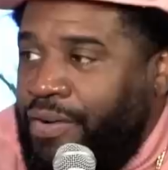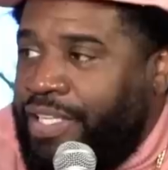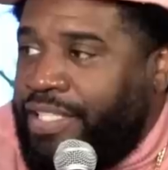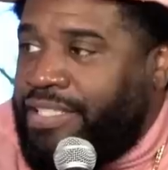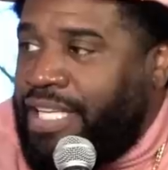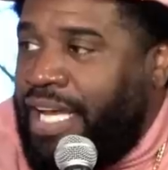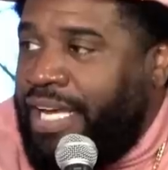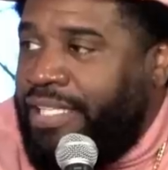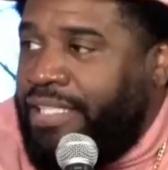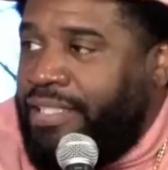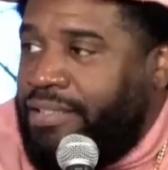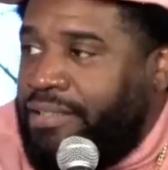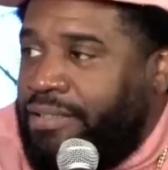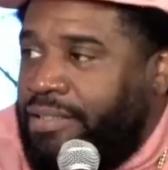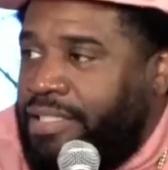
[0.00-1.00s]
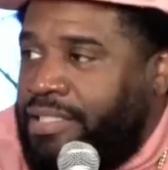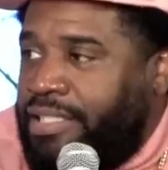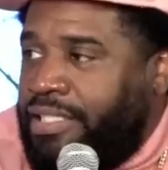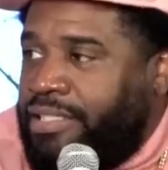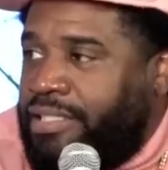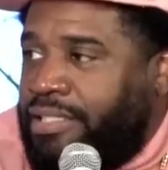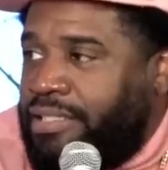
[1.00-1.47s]
very exciting.
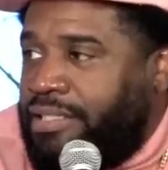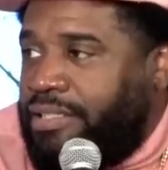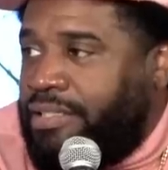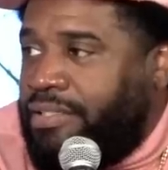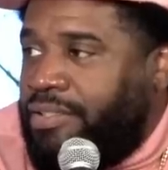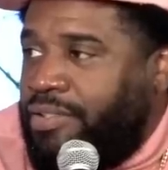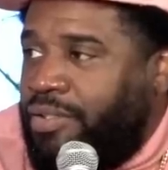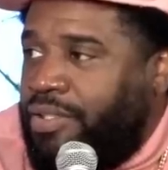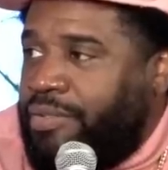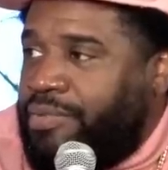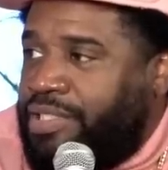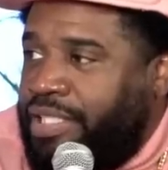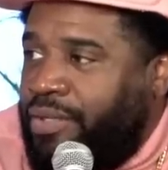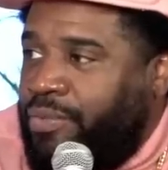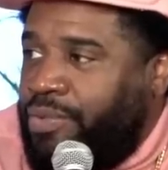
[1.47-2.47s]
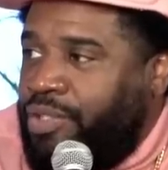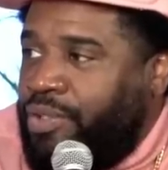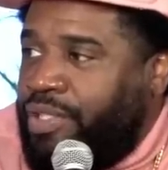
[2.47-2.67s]
It's just you know what I'm saying.